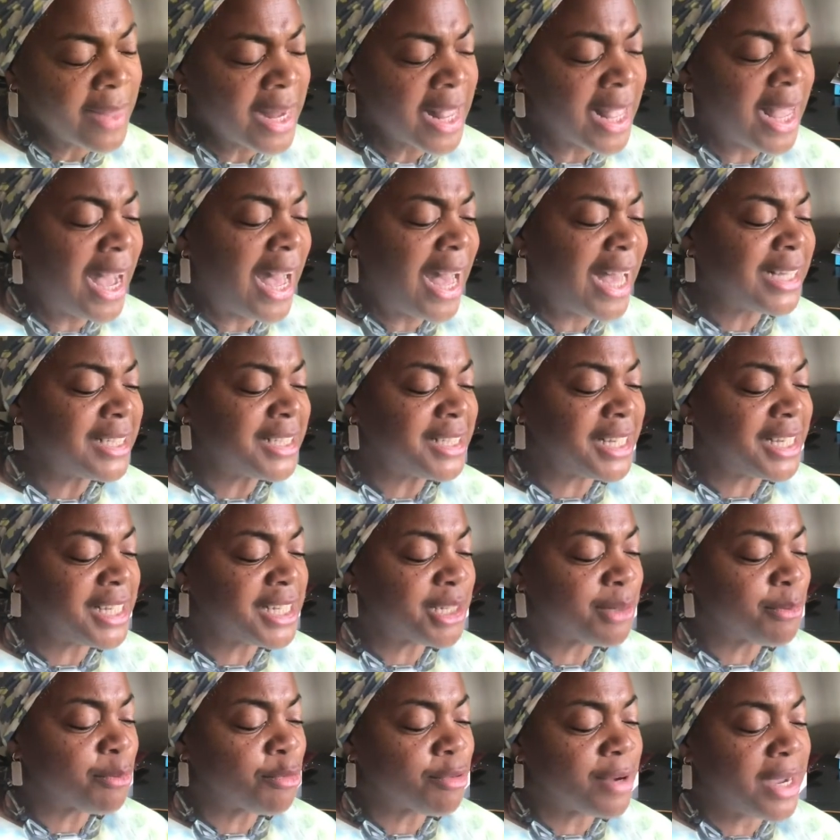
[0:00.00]
I take
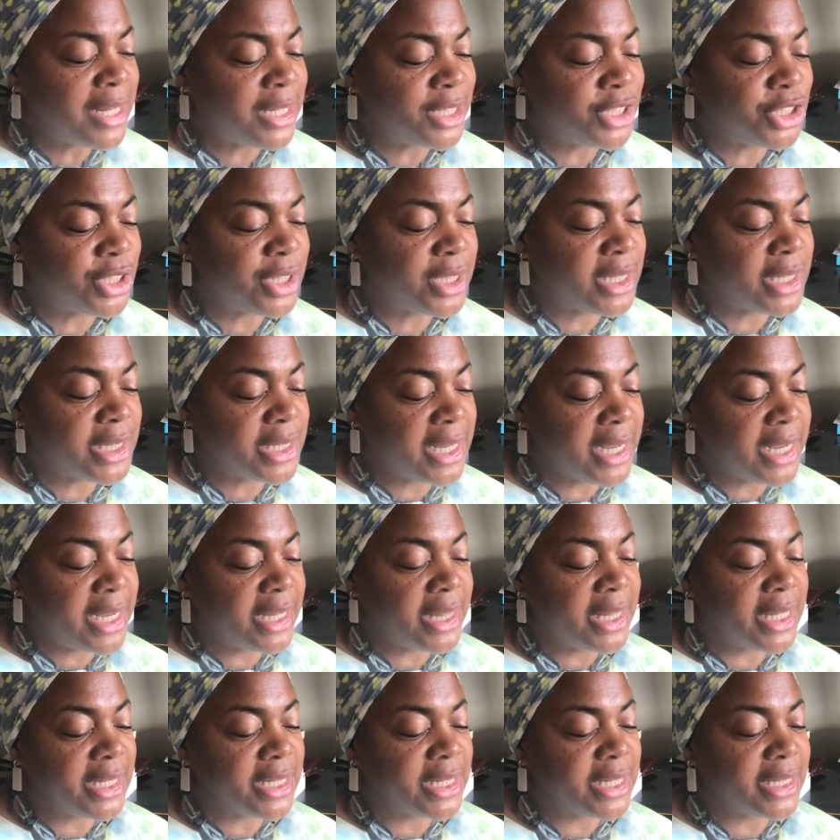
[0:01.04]
some relish in saying
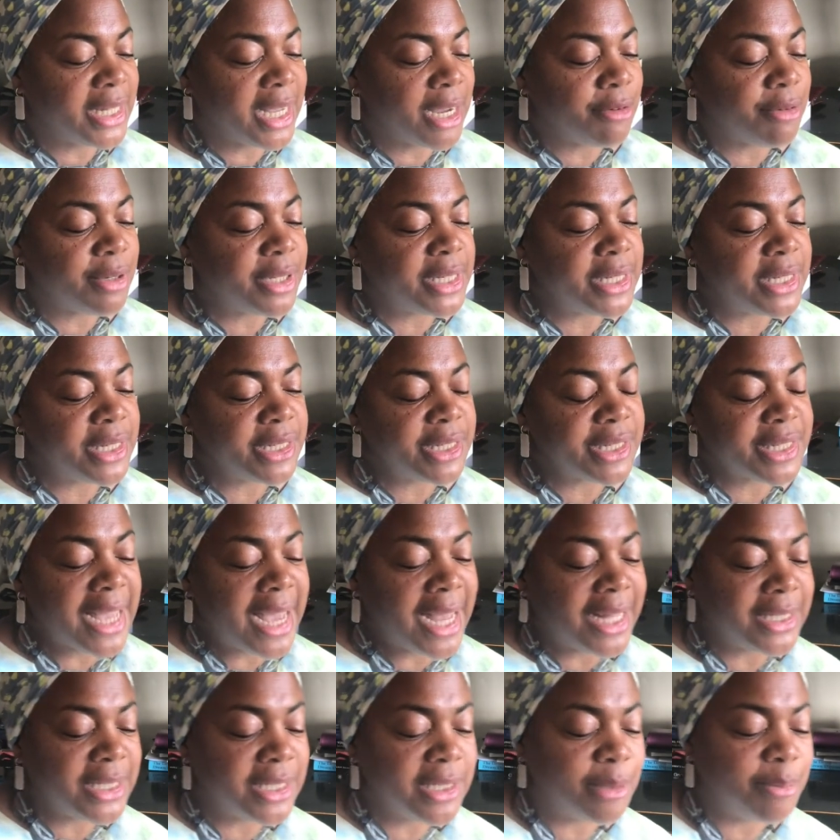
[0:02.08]
this, and I resist
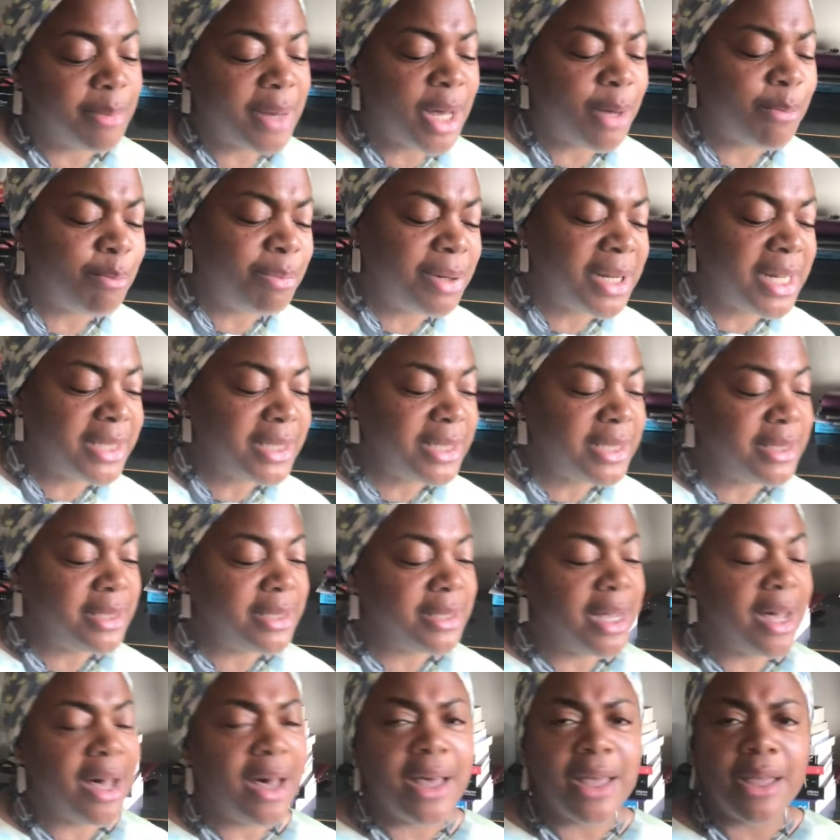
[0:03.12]
adding about bloody
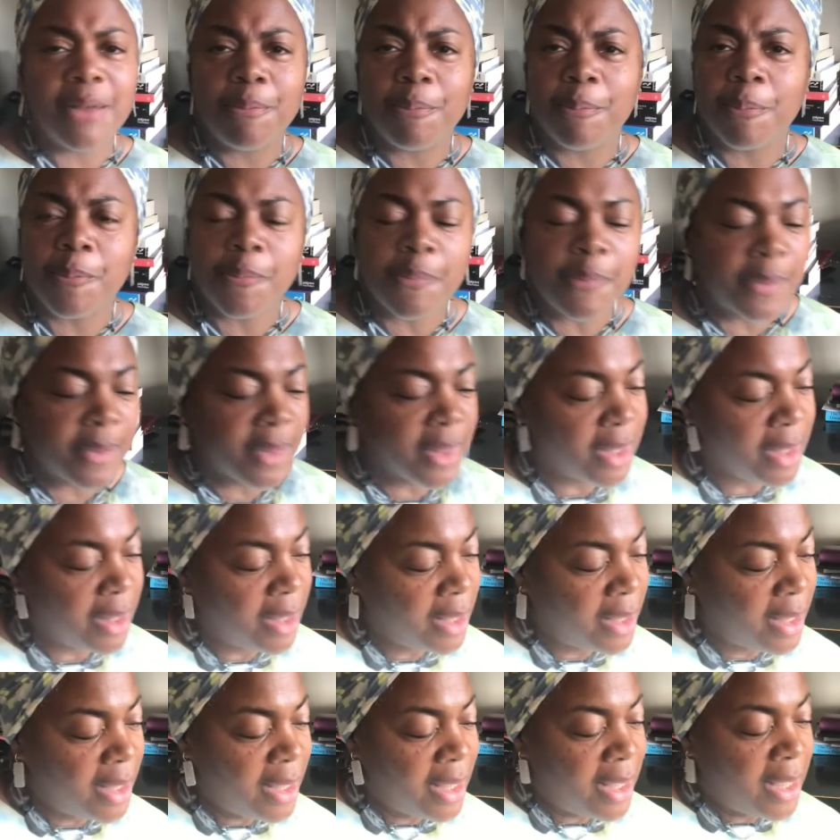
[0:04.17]
time.
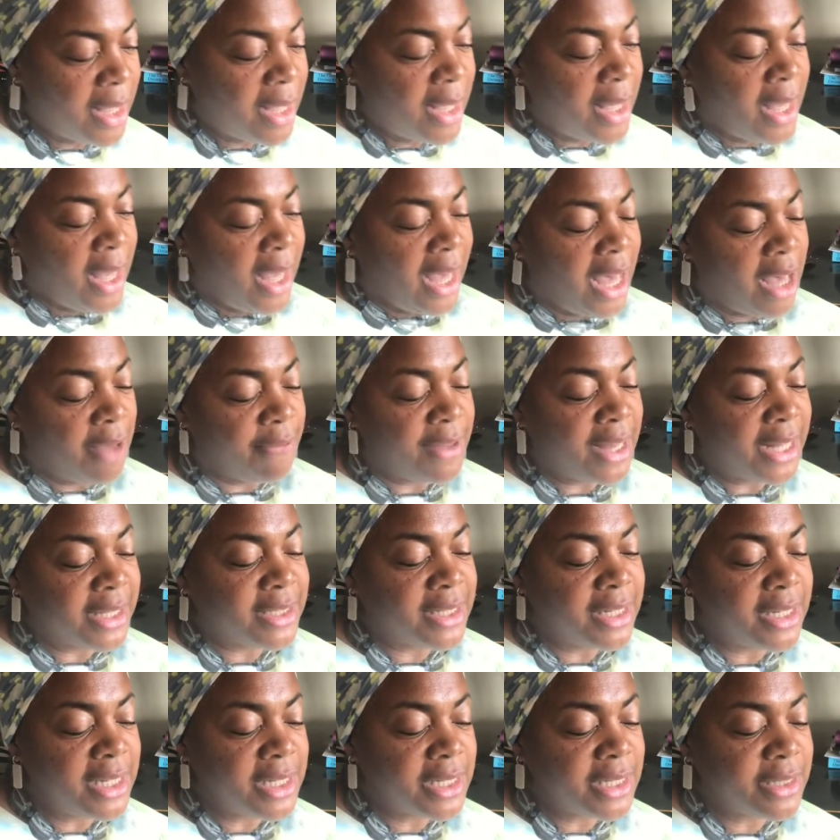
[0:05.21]
I've had to
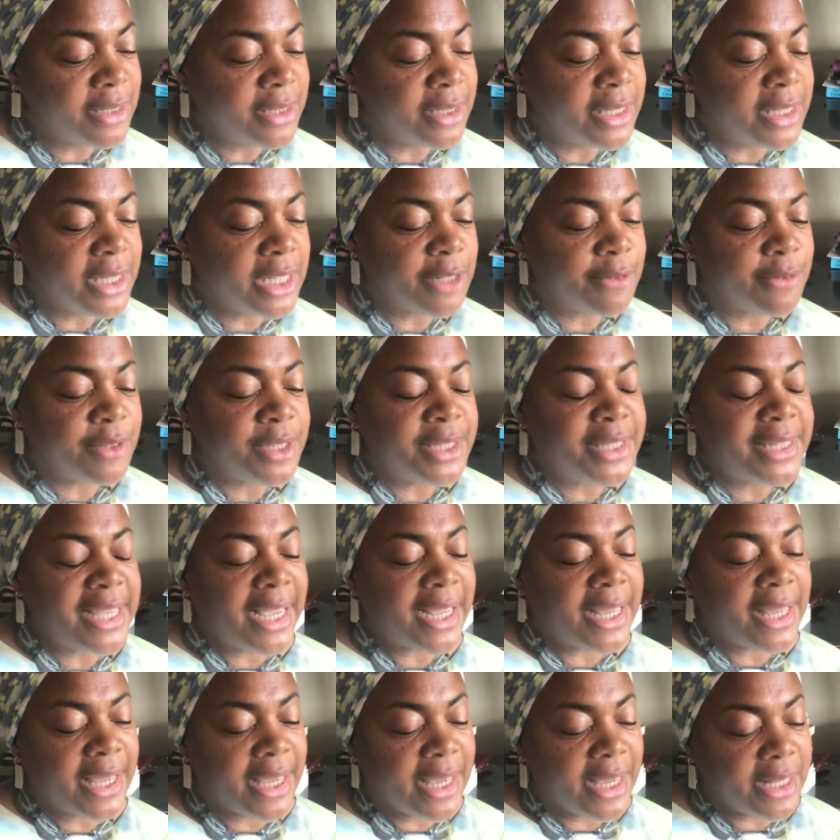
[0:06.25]
listen to this for
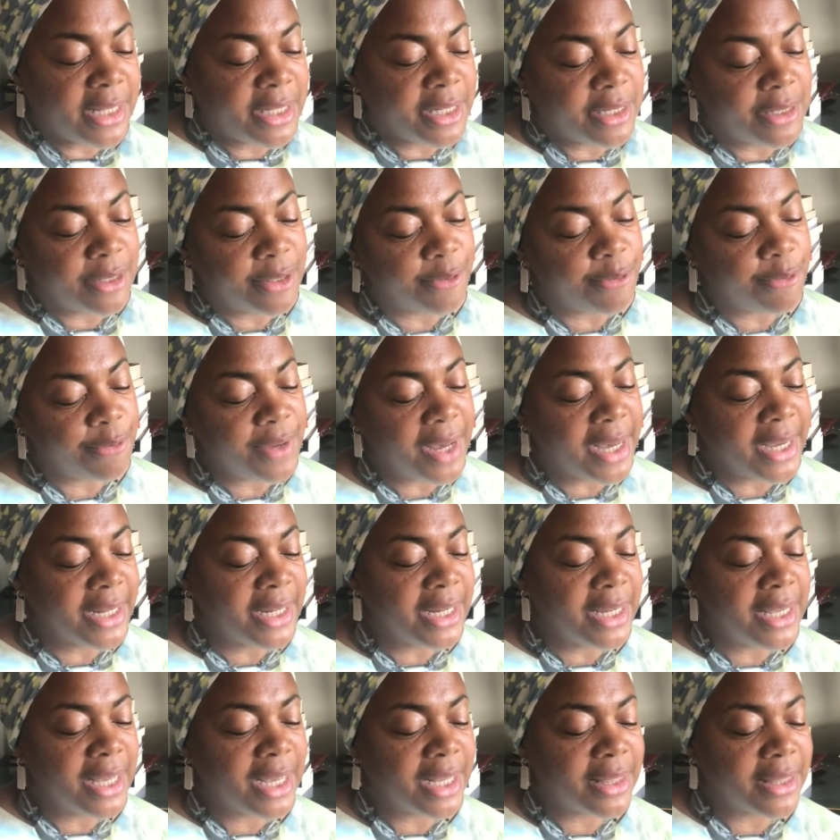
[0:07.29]
decades.
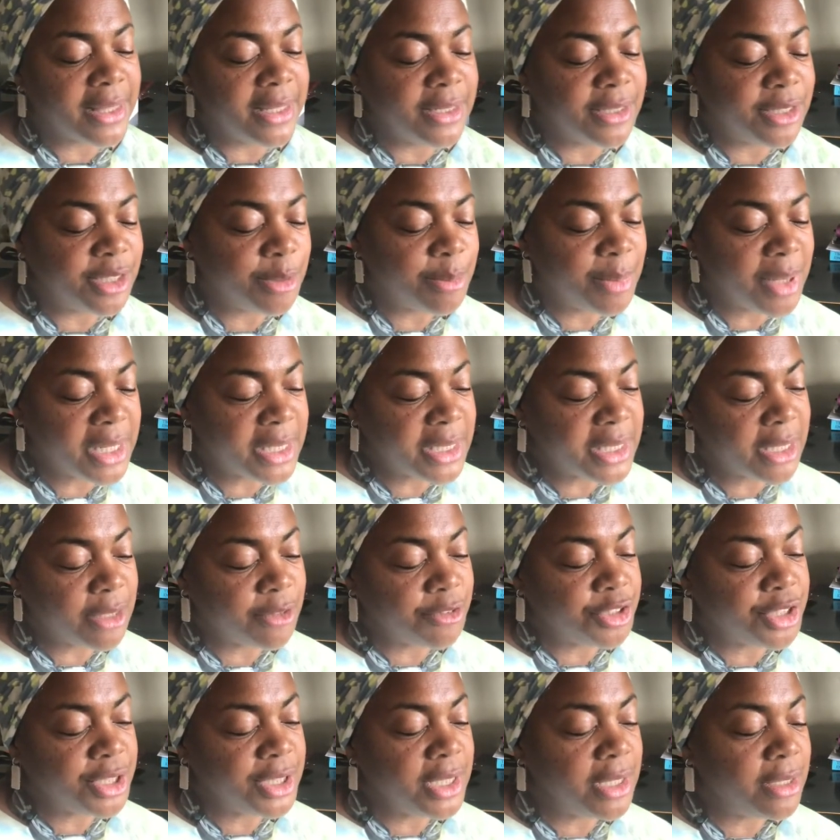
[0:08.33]
Finally, I think to myself,
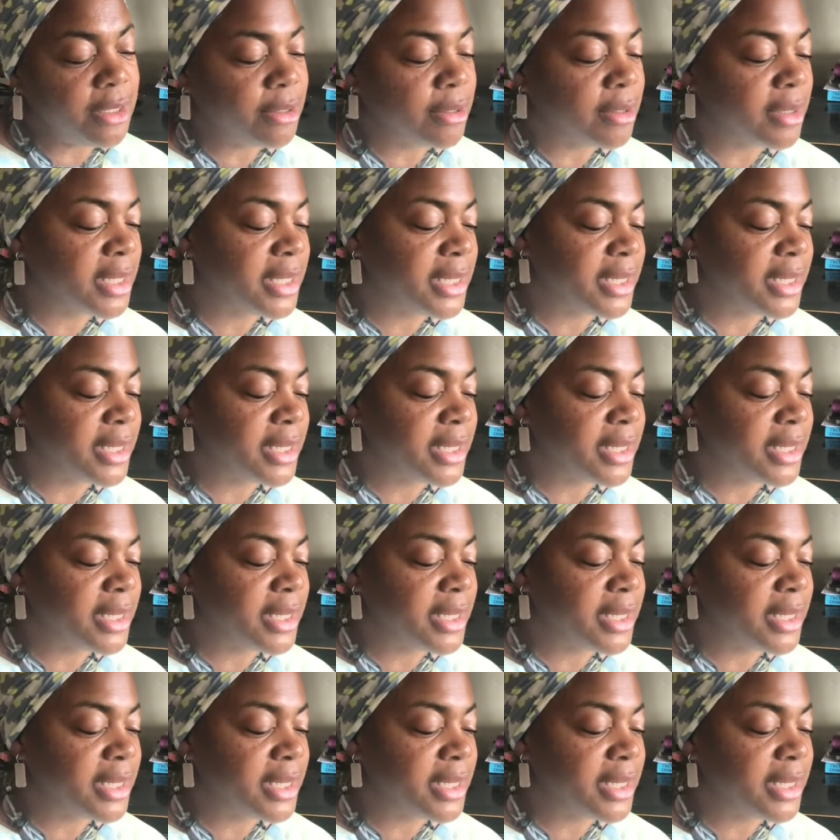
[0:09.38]
she looks